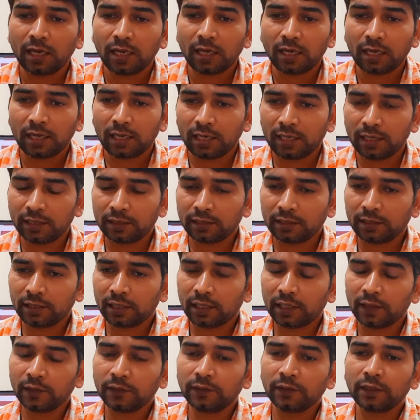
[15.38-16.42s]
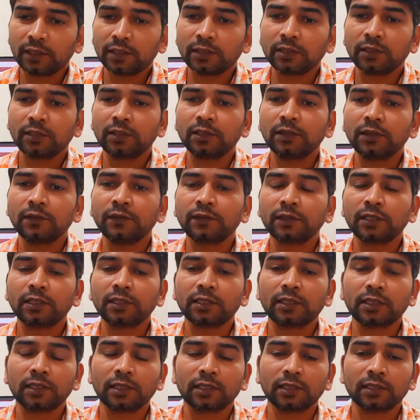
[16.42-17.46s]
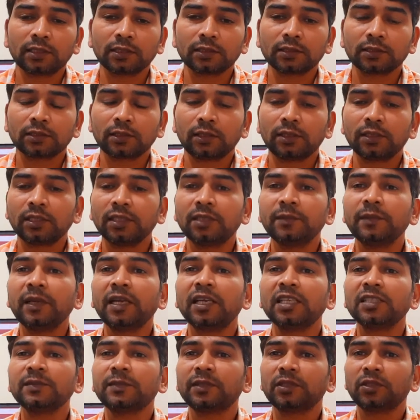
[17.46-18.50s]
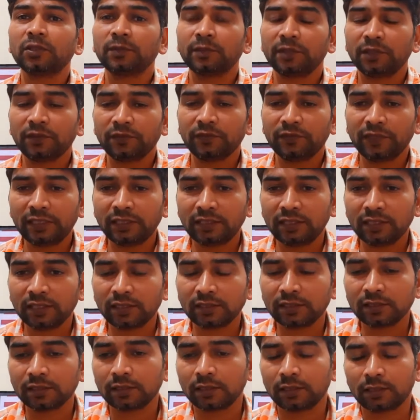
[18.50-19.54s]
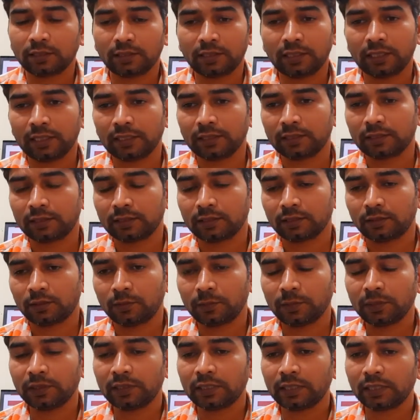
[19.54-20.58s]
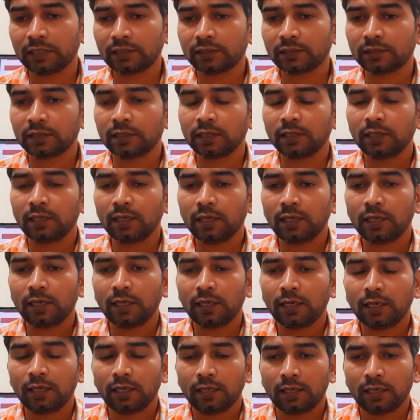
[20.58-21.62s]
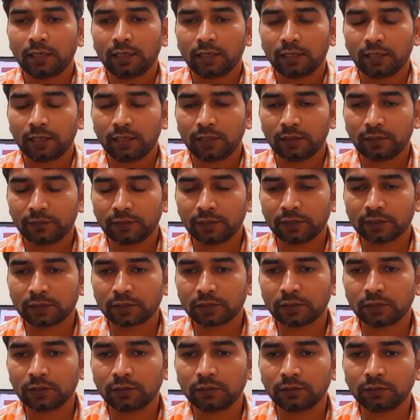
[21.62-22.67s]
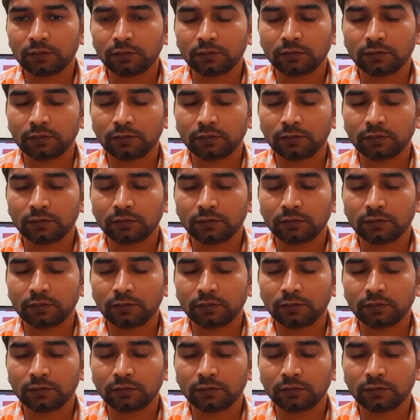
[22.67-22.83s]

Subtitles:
and I worked on different content management domain vendors like OpenText, Alfresco,